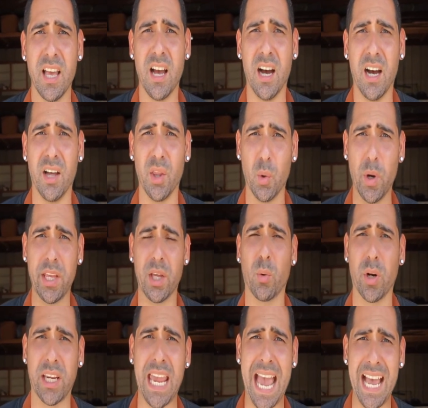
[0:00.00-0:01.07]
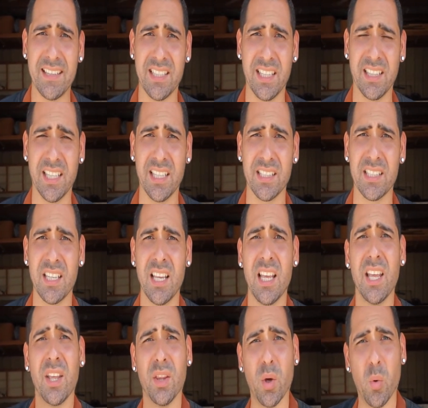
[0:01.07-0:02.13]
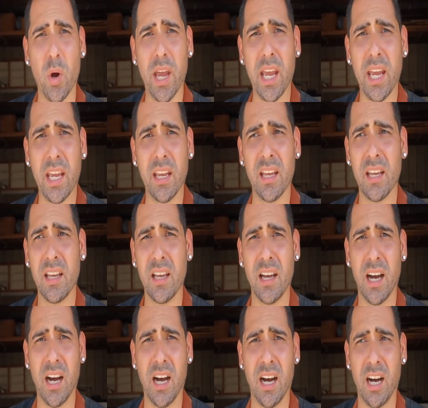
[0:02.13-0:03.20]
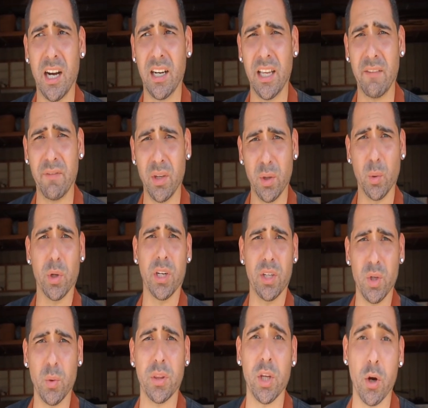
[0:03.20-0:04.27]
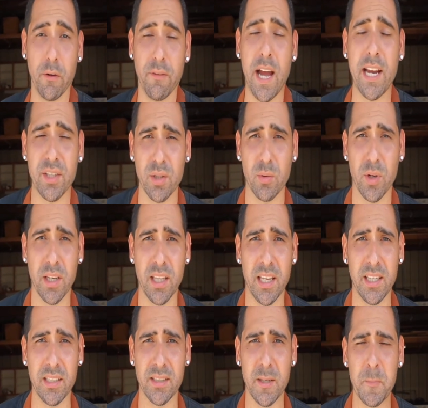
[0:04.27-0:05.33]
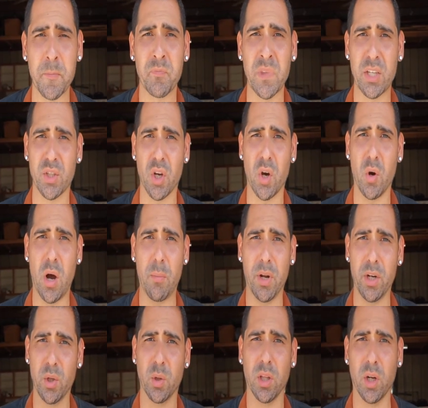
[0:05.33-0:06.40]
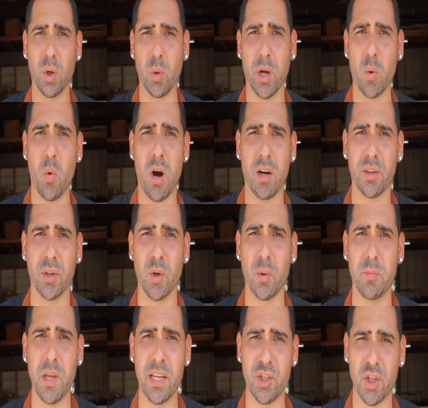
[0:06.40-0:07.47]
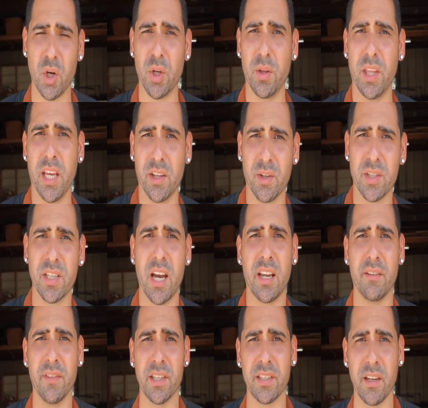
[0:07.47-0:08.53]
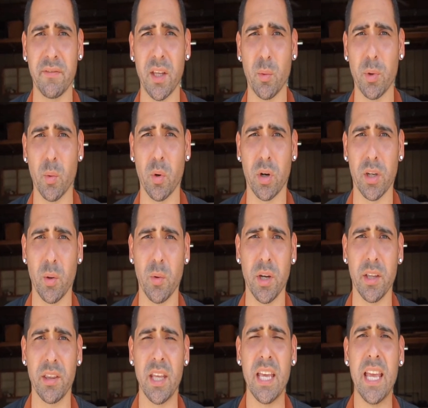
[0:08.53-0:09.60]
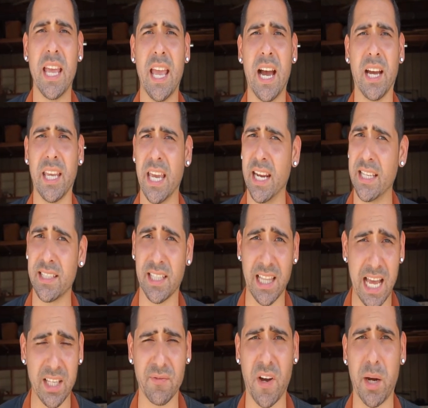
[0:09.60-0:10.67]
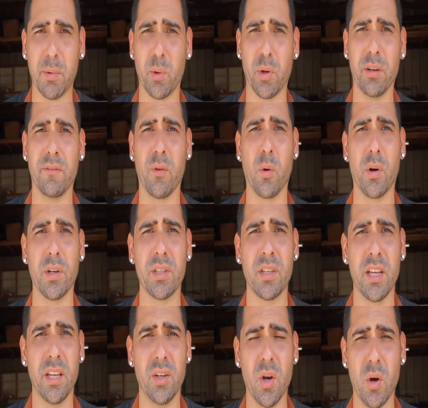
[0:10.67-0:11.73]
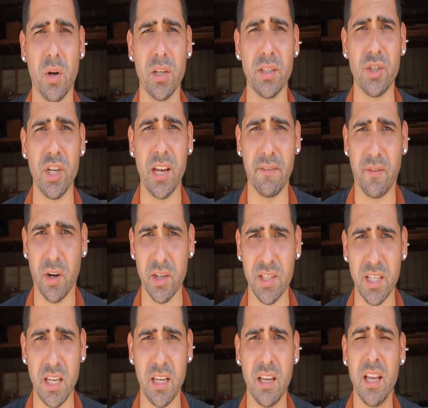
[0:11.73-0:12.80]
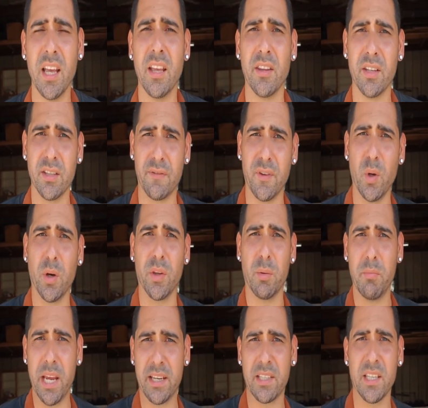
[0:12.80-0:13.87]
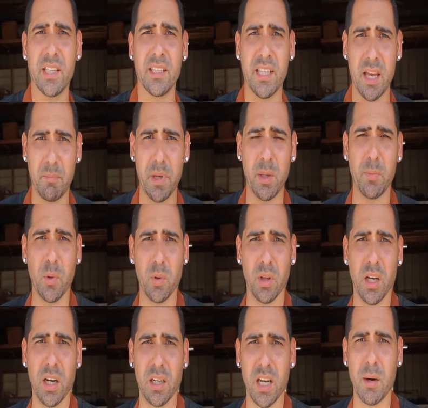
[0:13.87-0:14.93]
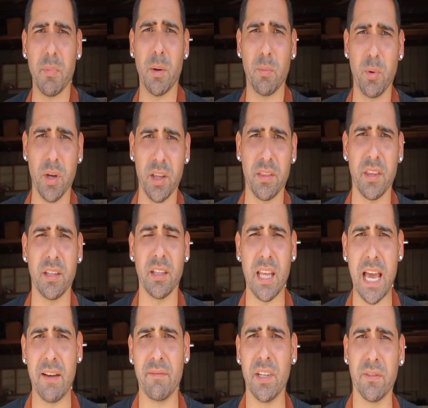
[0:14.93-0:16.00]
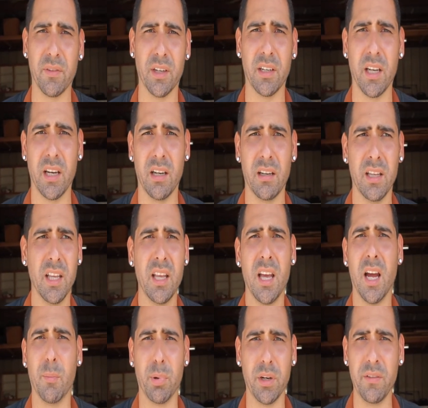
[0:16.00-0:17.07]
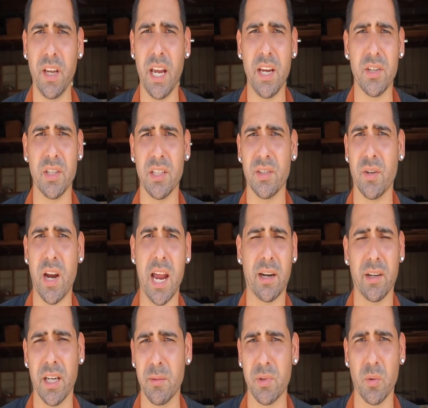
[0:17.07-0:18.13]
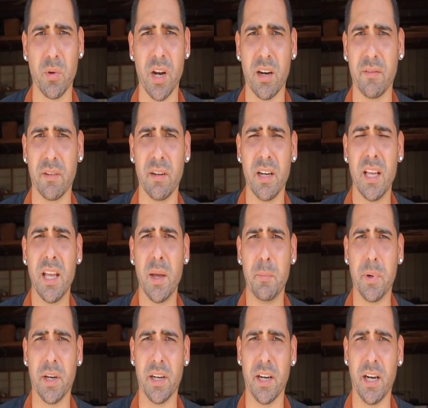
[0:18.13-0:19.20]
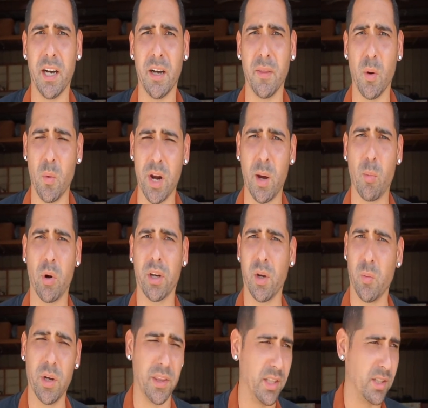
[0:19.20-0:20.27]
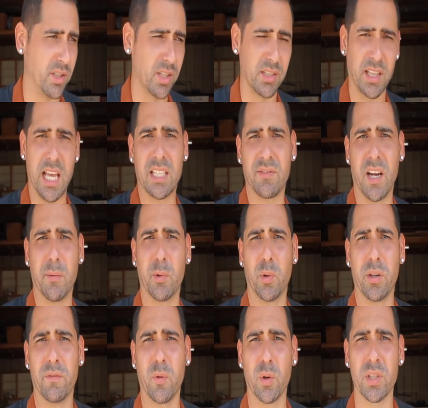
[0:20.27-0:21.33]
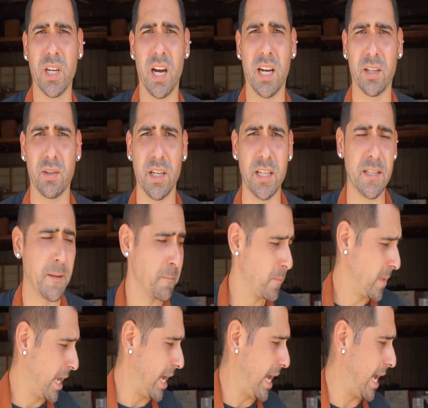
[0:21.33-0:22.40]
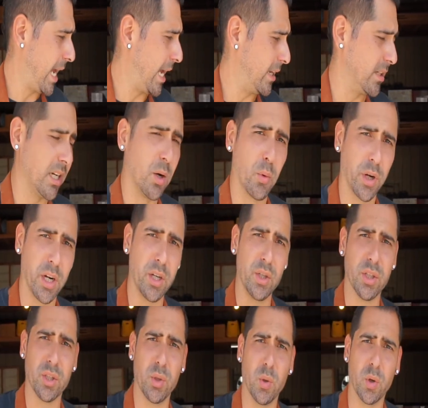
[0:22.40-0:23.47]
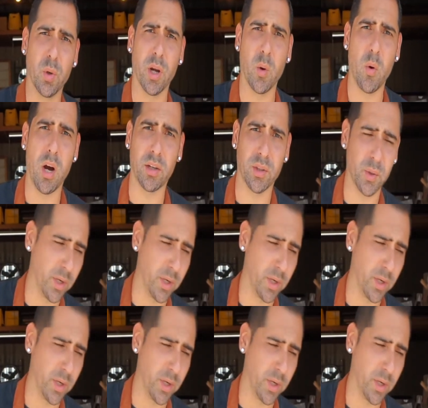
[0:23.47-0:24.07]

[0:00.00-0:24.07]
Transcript: uh, the way that we're casting this, the way uh, if you were to do it the old-fashioned way, that is. So I'm going to do a little quick walkthrough and show you the underside of the stuff that we're working with. Again, it's glass fiber reinforced, known as GFRC. There's a few other mixes that people uh, come up with and have different uh, abbreviations or acronyms or whatever. But uh, the one I'm working with is just glass fiber reinforced concrete, and uh, we're going to just do a quick walkthrough